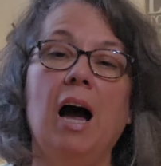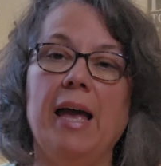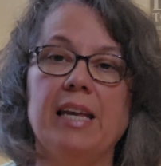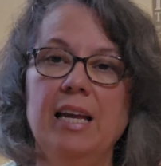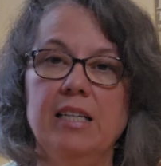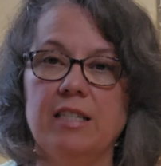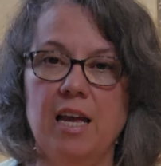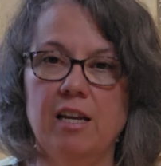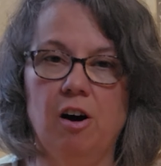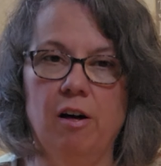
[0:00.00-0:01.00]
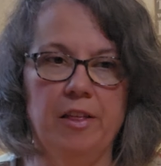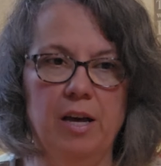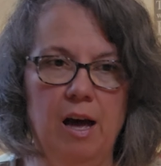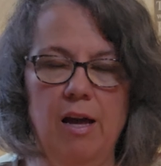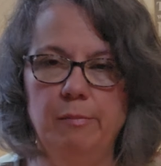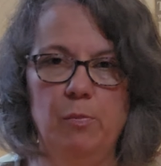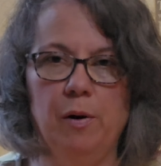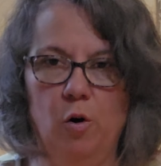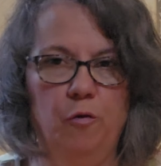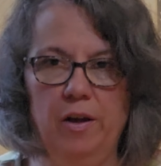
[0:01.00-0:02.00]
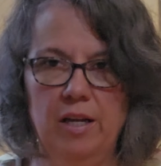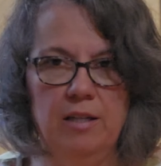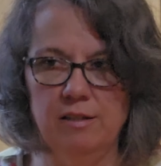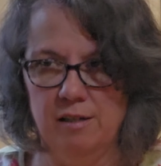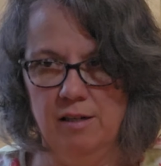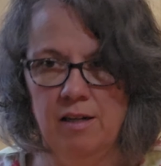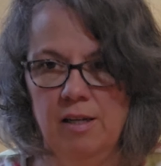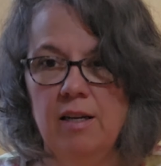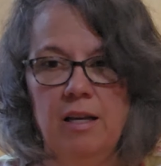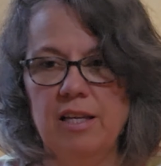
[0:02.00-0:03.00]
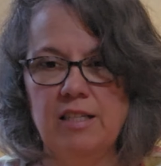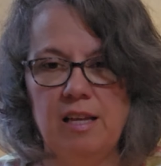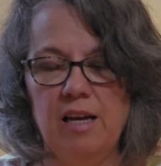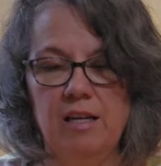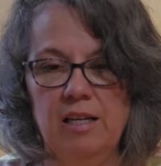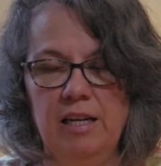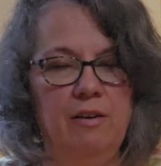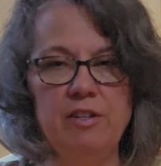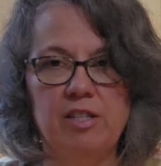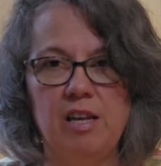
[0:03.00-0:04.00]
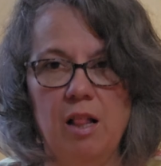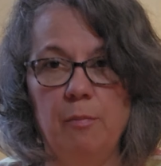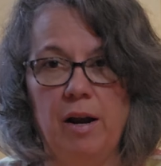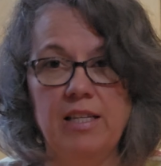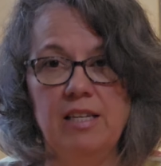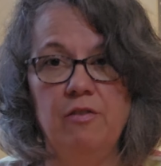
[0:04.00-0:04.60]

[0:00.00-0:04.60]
I can't take all the ibuprofens and things like even Celebrex.